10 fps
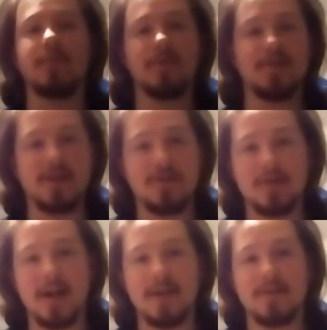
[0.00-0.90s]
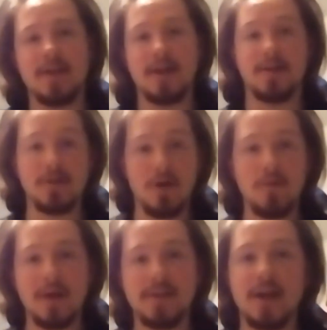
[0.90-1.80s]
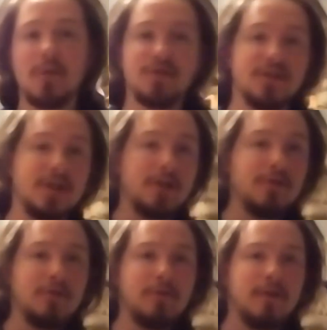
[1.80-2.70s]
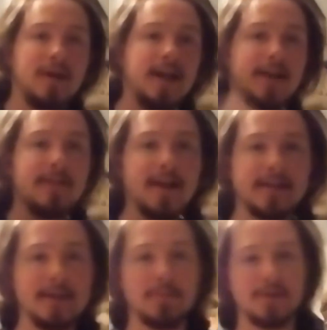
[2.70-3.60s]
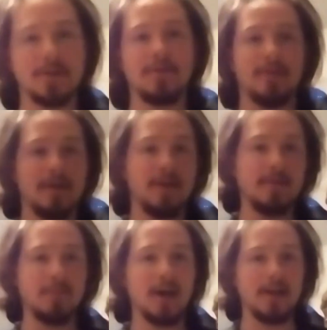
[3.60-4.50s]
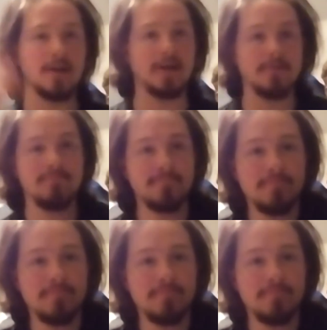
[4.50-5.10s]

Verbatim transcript: I appreciate you guys. And as always, I will see you in the next episode. Bye, y'all.